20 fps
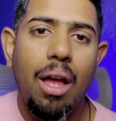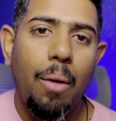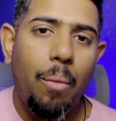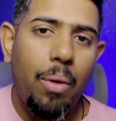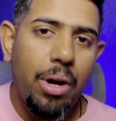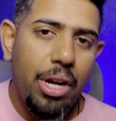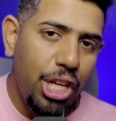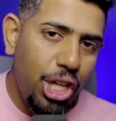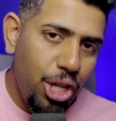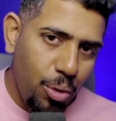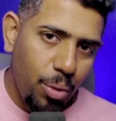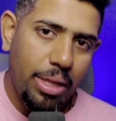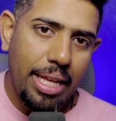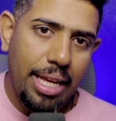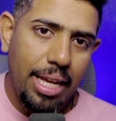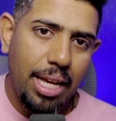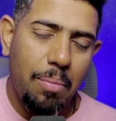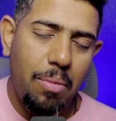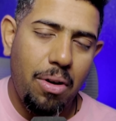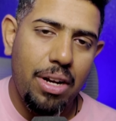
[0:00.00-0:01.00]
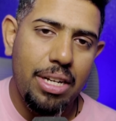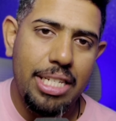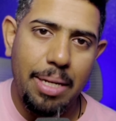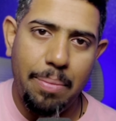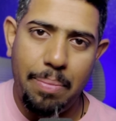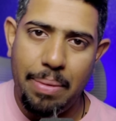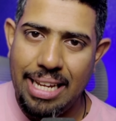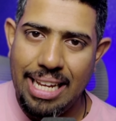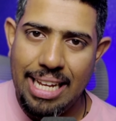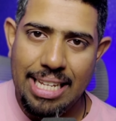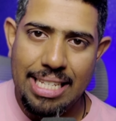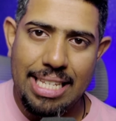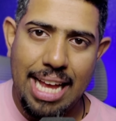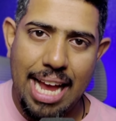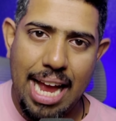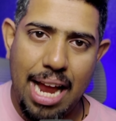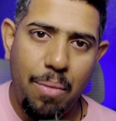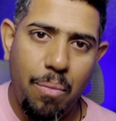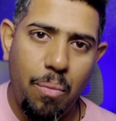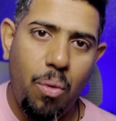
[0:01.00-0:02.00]
What do you think about GPTs
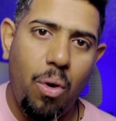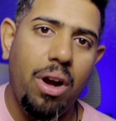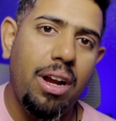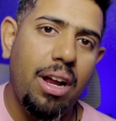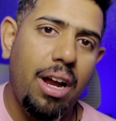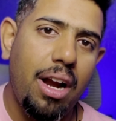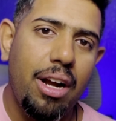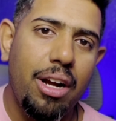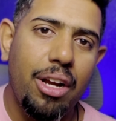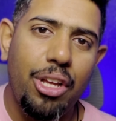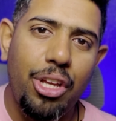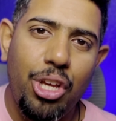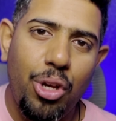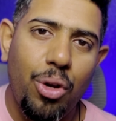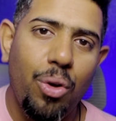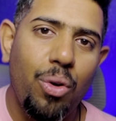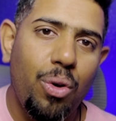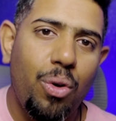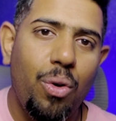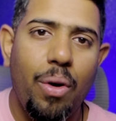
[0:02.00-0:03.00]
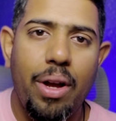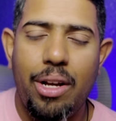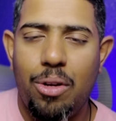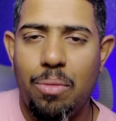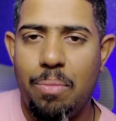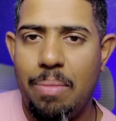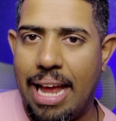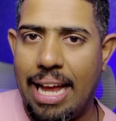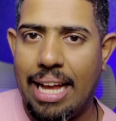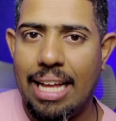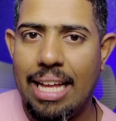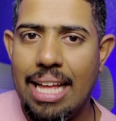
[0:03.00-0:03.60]
and what are you going to make?